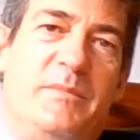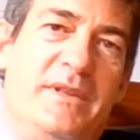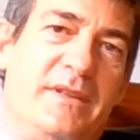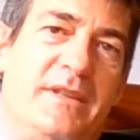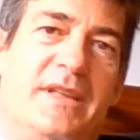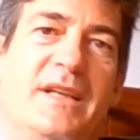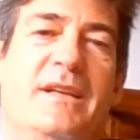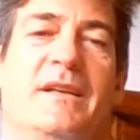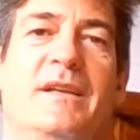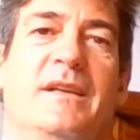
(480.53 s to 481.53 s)
but
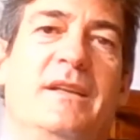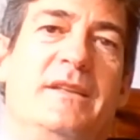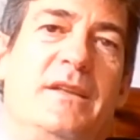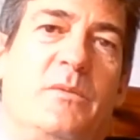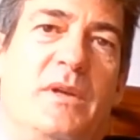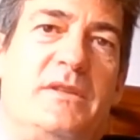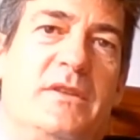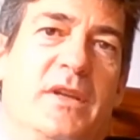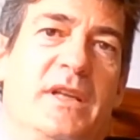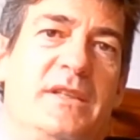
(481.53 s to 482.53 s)
the
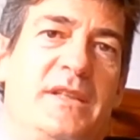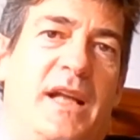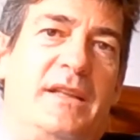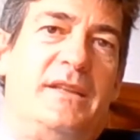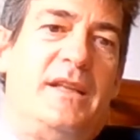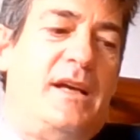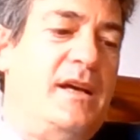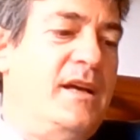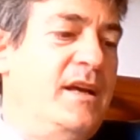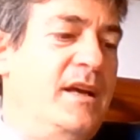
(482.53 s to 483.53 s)
question is that
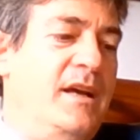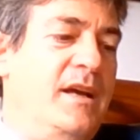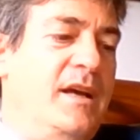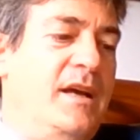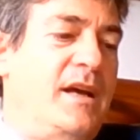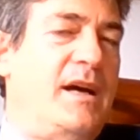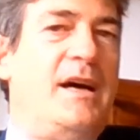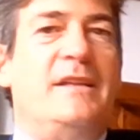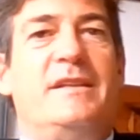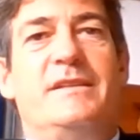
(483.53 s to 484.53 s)

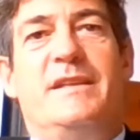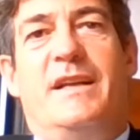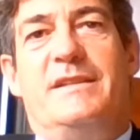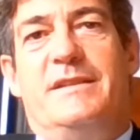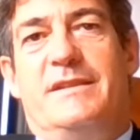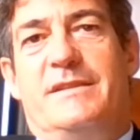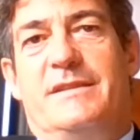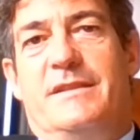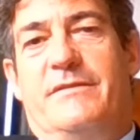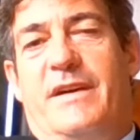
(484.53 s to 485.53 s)
100 years is
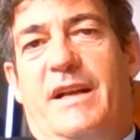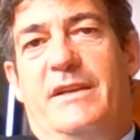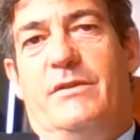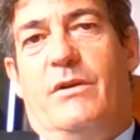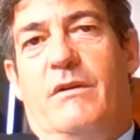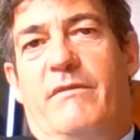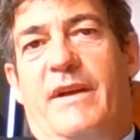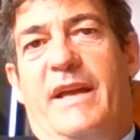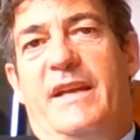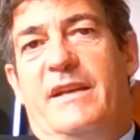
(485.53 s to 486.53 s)
the value of
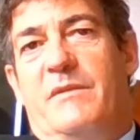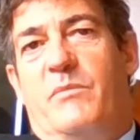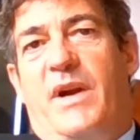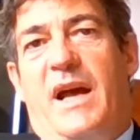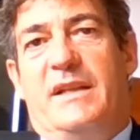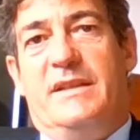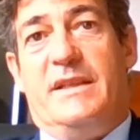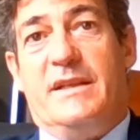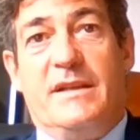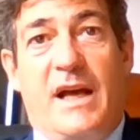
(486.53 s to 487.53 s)
a brand.
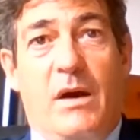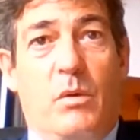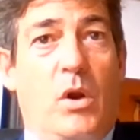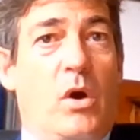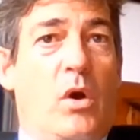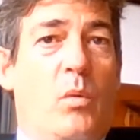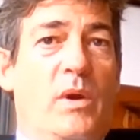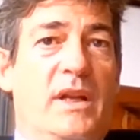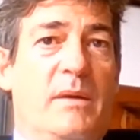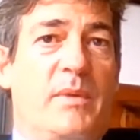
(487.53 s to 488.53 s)
How long
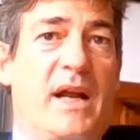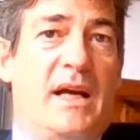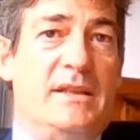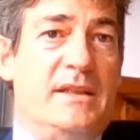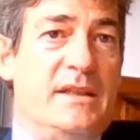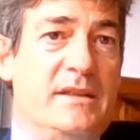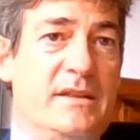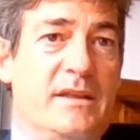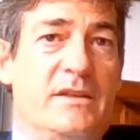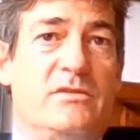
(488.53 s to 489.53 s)
will a brand
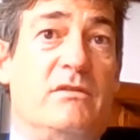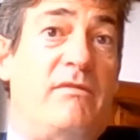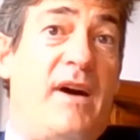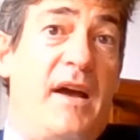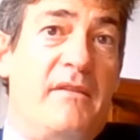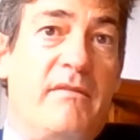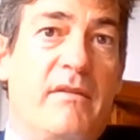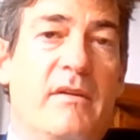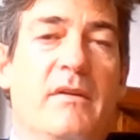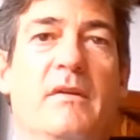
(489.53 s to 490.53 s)
survive?
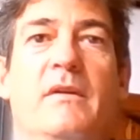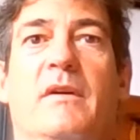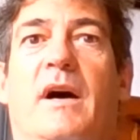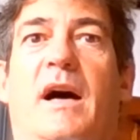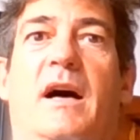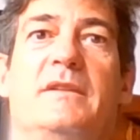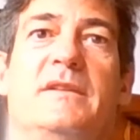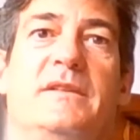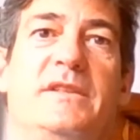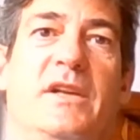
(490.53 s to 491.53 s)

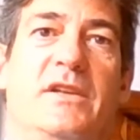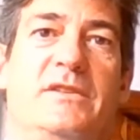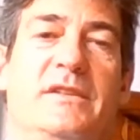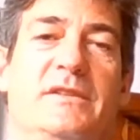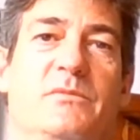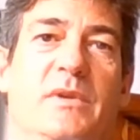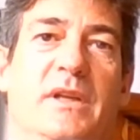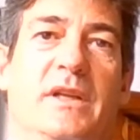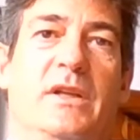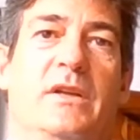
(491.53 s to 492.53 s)
100 years is really